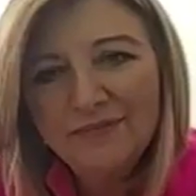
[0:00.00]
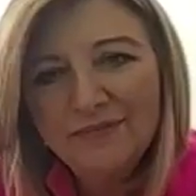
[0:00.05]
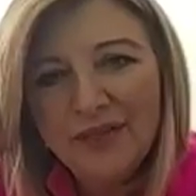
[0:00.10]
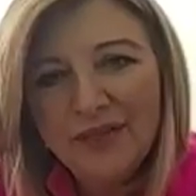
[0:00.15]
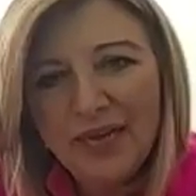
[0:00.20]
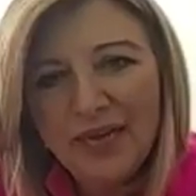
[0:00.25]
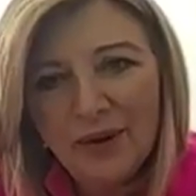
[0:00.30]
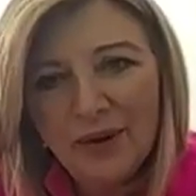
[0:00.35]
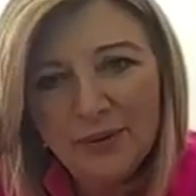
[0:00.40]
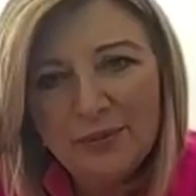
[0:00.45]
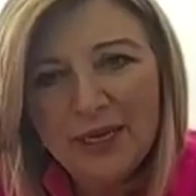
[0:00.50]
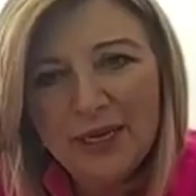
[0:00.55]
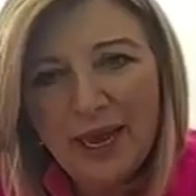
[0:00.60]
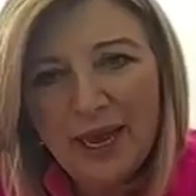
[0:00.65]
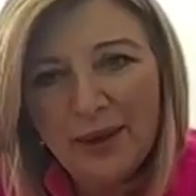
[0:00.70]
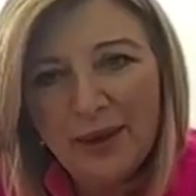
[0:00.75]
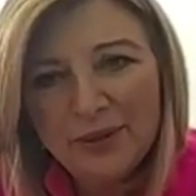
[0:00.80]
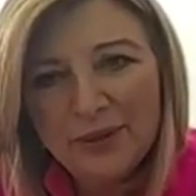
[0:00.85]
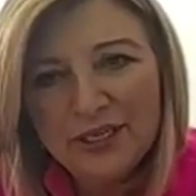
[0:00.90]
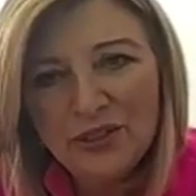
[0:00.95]
I would be
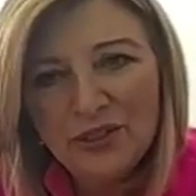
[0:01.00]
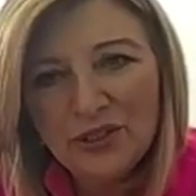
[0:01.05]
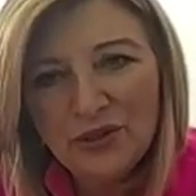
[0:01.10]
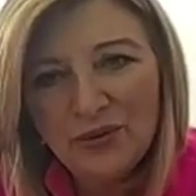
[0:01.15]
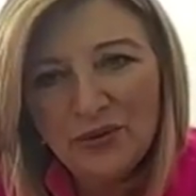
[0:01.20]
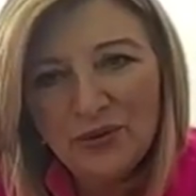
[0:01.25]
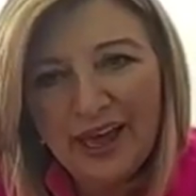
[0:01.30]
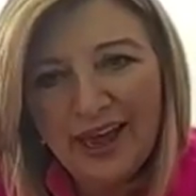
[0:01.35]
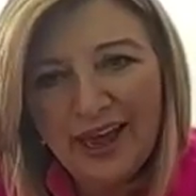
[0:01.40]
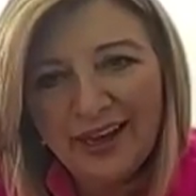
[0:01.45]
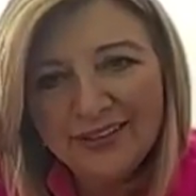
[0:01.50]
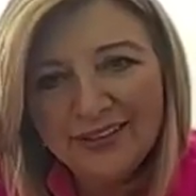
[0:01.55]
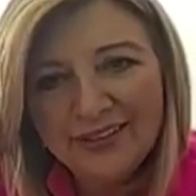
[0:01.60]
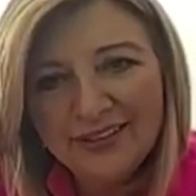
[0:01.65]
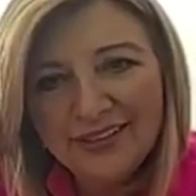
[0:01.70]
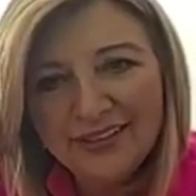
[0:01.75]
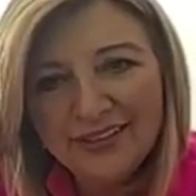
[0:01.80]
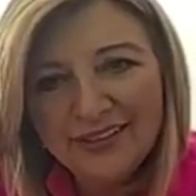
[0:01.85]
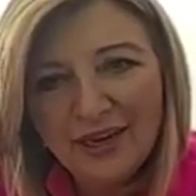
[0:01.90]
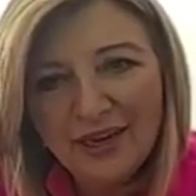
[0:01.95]
happy to do that.
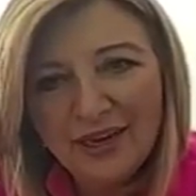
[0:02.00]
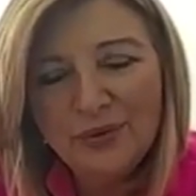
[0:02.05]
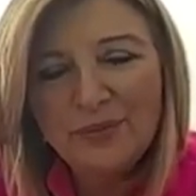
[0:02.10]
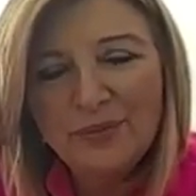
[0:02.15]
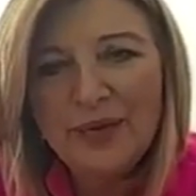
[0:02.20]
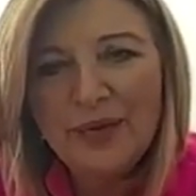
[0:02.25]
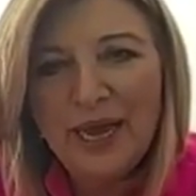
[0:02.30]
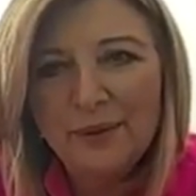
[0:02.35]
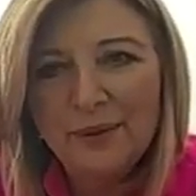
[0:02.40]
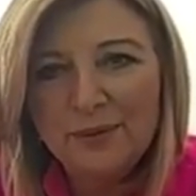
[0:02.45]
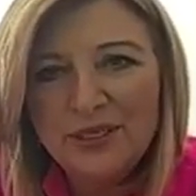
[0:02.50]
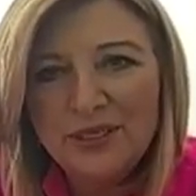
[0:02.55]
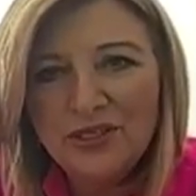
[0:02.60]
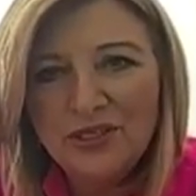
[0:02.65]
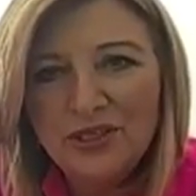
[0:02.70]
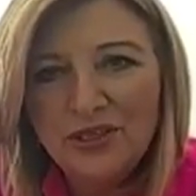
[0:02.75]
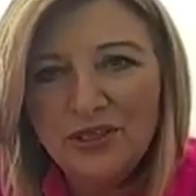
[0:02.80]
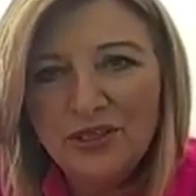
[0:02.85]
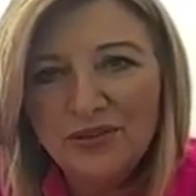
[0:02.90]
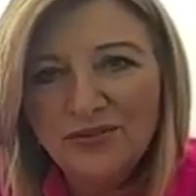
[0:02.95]
I would be happy
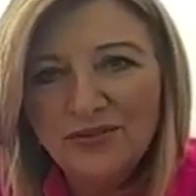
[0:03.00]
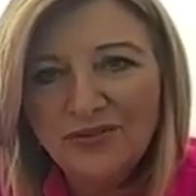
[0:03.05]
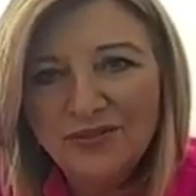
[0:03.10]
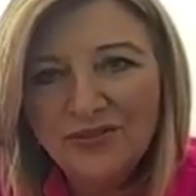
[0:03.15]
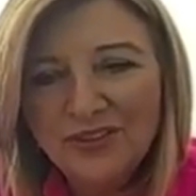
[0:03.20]
to.